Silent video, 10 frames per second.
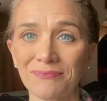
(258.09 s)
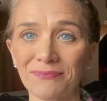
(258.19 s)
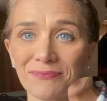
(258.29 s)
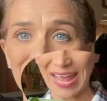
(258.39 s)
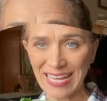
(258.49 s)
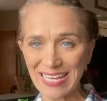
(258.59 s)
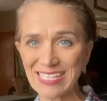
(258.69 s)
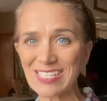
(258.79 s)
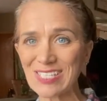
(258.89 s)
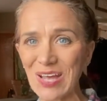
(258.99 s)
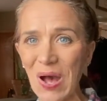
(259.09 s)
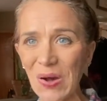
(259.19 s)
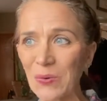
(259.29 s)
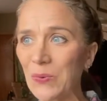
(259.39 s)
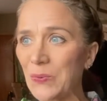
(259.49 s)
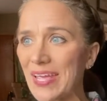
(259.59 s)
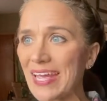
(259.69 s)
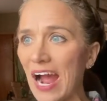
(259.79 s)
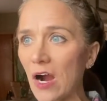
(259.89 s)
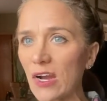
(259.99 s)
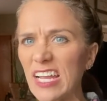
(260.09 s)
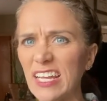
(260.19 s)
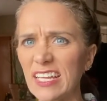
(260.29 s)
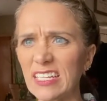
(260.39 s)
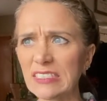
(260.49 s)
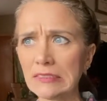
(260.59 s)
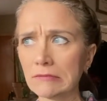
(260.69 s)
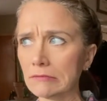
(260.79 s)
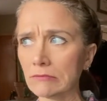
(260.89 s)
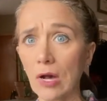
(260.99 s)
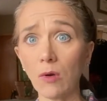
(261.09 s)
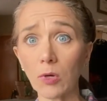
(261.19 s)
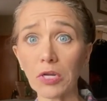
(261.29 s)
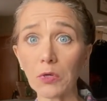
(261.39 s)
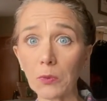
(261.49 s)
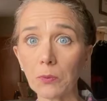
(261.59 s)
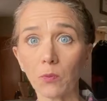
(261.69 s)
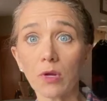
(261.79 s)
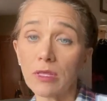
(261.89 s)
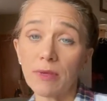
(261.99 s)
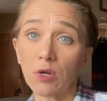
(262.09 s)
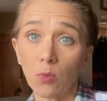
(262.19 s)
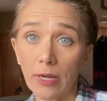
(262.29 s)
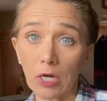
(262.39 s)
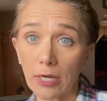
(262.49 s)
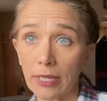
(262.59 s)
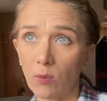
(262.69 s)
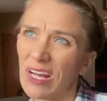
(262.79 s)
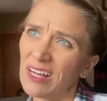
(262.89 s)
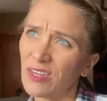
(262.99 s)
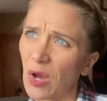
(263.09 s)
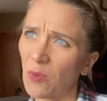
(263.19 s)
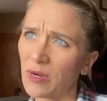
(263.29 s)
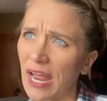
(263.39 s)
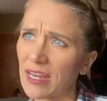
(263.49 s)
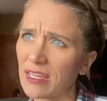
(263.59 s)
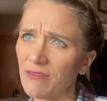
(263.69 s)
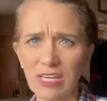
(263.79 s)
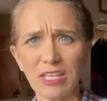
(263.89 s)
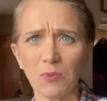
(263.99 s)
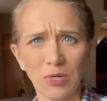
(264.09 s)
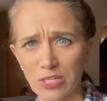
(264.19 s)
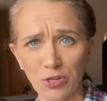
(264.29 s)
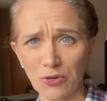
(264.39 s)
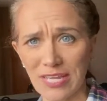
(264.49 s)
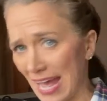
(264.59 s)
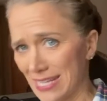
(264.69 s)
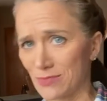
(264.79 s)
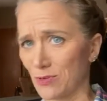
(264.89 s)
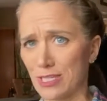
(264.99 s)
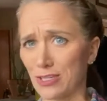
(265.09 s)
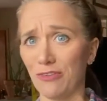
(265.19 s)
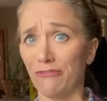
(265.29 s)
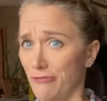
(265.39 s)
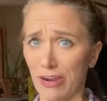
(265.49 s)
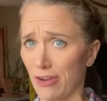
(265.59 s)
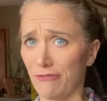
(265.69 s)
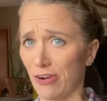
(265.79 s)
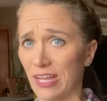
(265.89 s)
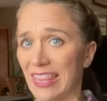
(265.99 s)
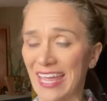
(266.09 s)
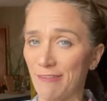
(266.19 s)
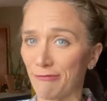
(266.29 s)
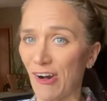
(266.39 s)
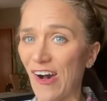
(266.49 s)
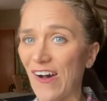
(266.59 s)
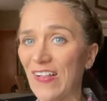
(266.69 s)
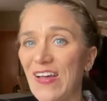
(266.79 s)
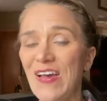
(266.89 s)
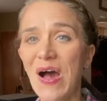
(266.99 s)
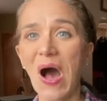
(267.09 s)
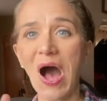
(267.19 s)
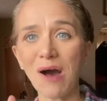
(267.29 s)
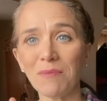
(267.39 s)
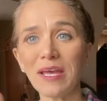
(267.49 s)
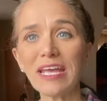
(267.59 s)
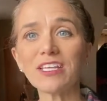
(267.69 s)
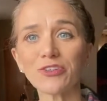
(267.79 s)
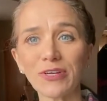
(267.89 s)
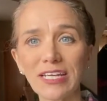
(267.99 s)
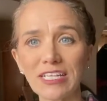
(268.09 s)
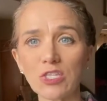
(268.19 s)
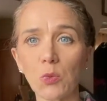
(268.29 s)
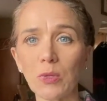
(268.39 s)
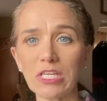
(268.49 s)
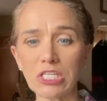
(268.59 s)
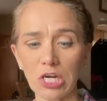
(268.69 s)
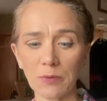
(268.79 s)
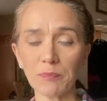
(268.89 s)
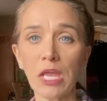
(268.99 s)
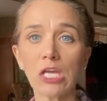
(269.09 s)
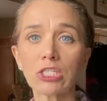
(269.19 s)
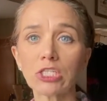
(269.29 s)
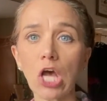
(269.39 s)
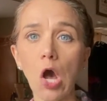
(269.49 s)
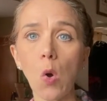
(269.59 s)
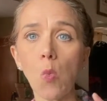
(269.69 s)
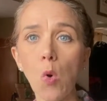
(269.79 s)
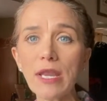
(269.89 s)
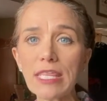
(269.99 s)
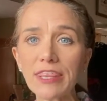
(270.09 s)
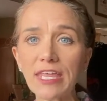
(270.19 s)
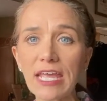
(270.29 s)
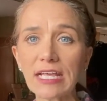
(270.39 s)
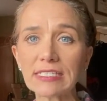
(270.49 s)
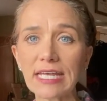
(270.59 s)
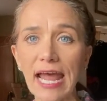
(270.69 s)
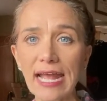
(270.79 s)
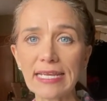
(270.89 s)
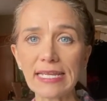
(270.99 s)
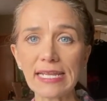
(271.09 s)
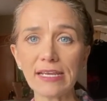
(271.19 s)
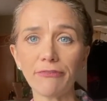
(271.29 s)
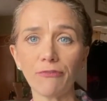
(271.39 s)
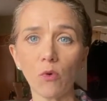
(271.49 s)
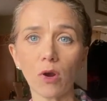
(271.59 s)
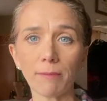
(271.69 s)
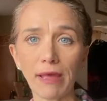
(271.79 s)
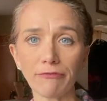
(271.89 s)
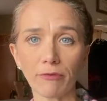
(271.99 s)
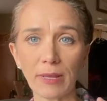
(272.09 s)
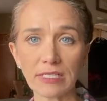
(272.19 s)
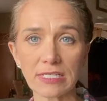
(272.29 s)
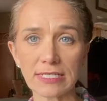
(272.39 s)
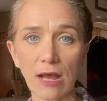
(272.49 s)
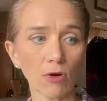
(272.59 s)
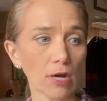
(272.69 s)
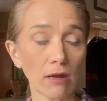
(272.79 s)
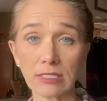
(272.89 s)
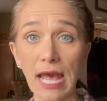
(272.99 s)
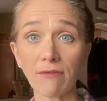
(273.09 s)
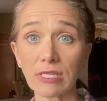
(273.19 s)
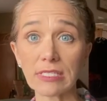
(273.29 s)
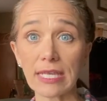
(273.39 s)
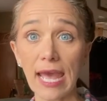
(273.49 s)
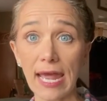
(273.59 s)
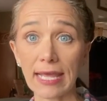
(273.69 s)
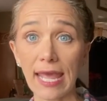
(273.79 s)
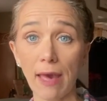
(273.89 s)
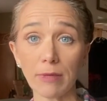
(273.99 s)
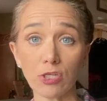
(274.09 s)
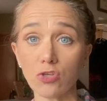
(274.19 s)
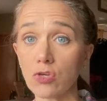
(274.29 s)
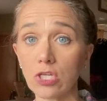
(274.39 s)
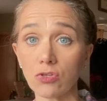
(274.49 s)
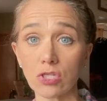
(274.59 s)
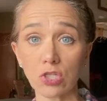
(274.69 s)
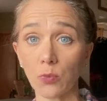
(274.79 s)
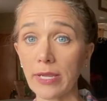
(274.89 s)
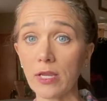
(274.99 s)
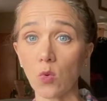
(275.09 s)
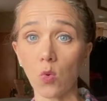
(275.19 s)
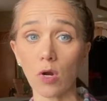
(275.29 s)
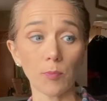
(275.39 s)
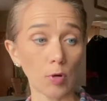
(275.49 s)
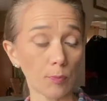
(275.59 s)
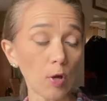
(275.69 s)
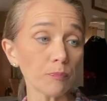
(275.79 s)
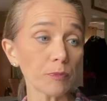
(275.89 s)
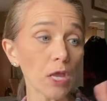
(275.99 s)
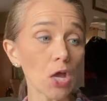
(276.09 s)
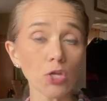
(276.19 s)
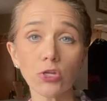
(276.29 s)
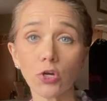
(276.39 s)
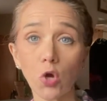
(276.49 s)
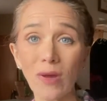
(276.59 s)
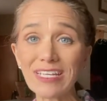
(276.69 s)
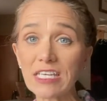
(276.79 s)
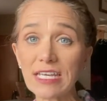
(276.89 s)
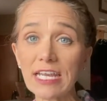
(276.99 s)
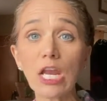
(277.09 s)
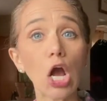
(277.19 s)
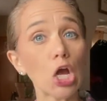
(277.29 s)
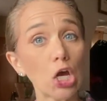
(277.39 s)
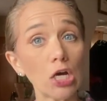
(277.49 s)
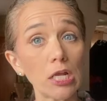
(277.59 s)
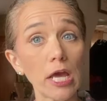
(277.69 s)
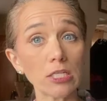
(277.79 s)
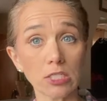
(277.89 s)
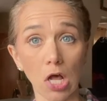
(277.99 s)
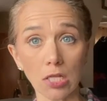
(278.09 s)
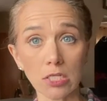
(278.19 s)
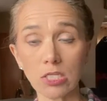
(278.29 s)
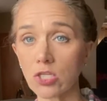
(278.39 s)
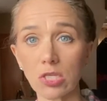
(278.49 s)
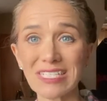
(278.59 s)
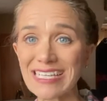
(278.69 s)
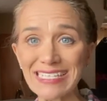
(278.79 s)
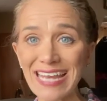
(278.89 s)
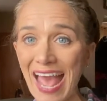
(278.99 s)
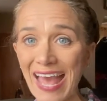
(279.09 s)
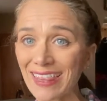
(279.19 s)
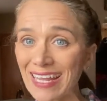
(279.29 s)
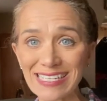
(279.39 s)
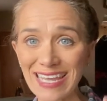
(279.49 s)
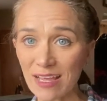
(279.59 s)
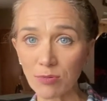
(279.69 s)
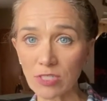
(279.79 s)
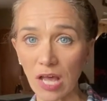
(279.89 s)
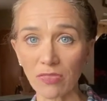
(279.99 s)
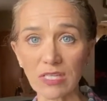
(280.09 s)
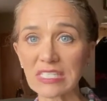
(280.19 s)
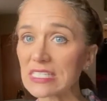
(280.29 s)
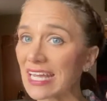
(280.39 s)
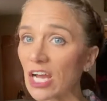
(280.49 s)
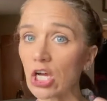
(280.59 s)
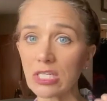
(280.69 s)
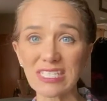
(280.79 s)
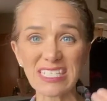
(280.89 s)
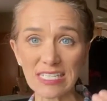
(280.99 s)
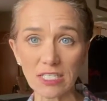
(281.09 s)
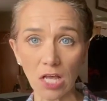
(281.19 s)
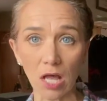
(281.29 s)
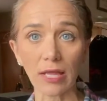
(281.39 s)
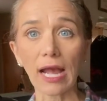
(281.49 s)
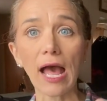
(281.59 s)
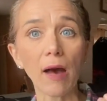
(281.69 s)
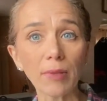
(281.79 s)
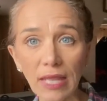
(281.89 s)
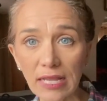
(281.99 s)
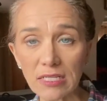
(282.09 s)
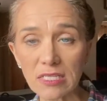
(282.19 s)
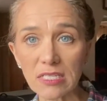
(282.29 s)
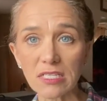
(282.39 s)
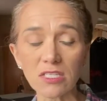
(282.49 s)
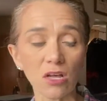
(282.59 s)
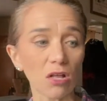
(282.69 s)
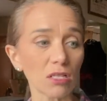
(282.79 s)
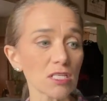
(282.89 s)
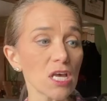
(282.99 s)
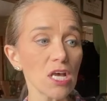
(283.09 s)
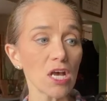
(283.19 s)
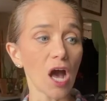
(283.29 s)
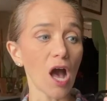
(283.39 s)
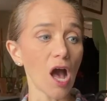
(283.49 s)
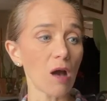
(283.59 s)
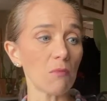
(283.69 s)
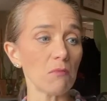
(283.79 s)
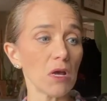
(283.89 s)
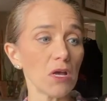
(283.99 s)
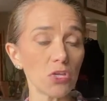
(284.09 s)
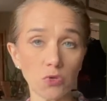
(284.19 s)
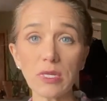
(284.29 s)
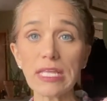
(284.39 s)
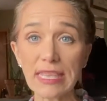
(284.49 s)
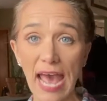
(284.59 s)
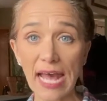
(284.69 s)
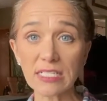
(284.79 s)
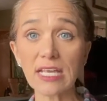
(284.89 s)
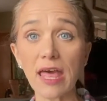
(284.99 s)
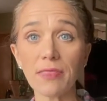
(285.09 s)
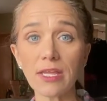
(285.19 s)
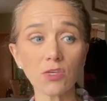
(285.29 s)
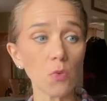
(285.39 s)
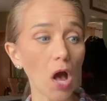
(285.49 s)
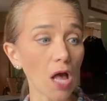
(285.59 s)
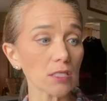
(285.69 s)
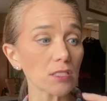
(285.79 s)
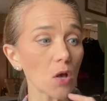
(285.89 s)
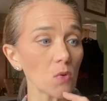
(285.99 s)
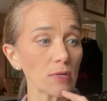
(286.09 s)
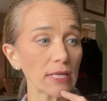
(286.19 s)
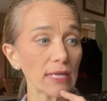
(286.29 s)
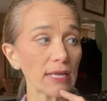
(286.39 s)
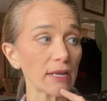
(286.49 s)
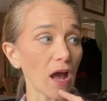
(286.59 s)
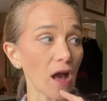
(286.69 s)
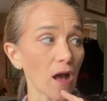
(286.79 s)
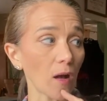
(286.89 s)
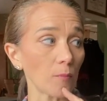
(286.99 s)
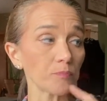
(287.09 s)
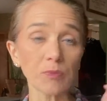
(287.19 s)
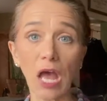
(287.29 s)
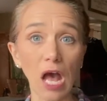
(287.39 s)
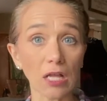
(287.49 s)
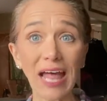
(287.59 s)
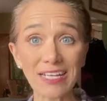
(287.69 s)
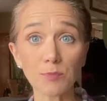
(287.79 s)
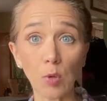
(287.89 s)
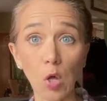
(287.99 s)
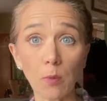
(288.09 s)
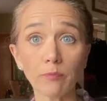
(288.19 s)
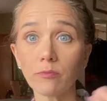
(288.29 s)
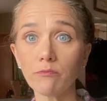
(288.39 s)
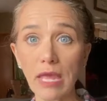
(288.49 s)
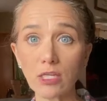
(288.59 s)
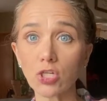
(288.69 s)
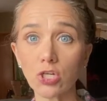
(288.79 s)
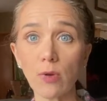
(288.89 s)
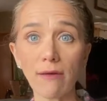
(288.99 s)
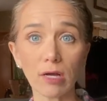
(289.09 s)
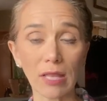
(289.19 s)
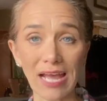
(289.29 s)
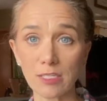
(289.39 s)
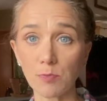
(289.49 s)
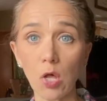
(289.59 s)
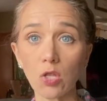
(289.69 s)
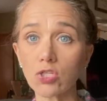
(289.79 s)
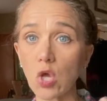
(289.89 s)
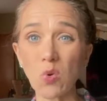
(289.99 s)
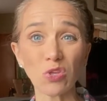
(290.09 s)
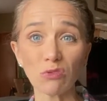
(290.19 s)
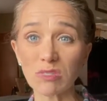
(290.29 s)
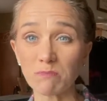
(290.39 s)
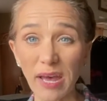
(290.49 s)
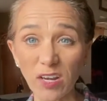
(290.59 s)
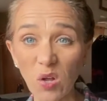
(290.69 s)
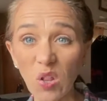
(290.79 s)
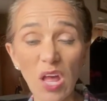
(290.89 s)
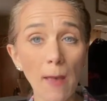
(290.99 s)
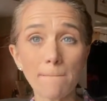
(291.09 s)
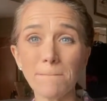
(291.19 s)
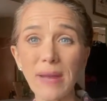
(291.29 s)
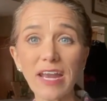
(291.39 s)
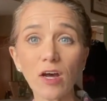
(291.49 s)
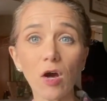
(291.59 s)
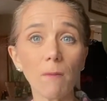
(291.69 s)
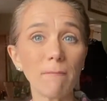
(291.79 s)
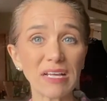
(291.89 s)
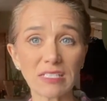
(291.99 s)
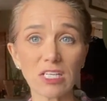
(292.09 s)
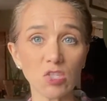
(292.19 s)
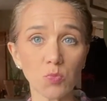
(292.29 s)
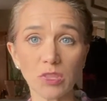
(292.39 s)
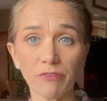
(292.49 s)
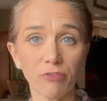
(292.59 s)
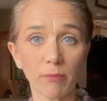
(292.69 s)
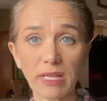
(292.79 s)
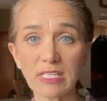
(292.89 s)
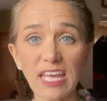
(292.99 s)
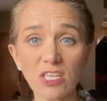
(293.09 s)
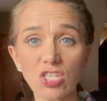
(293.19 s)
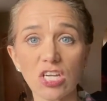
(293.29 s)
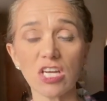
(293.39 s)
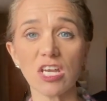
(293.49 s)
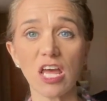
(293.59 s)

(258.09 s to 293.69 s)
Okay, so we are in, well, we're in, we're in the middle of winter. Well, no, we're not even in winter yet. We're still very, very late fall, um, entering into winter. So one of the things that I need for my fermented sauerkraut is obviously a head of cabbage, and you can do this green or purple. You're going to need a good salt. So this is not like a table salt. This is like a good sea salt, like a Himalayan sea salt. Um, you need that. And then you also need um, a glass bowl. Make sure you have a glass bowl. Don't use metal. Metal messes with the fermentation.